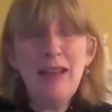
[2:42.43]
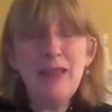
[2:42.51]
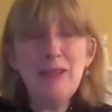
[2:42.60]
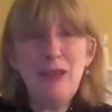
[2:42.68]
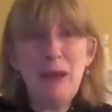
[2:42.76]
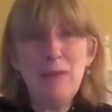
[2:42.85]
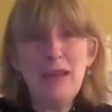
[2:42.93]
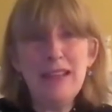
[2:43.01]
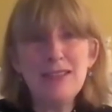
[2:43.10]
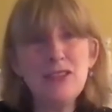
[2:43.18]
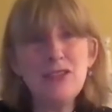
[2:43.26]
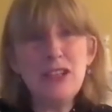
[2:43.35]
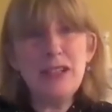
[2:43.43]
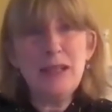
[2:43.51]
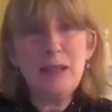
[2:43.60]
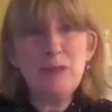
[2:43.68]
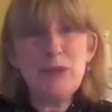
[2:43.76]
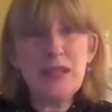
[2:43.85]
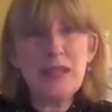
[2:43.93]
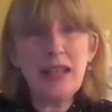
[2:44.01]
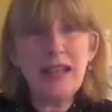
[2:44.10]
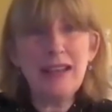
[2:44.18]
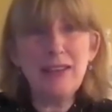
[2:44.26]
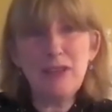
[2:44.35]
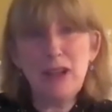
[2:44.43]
the family is such a deep site of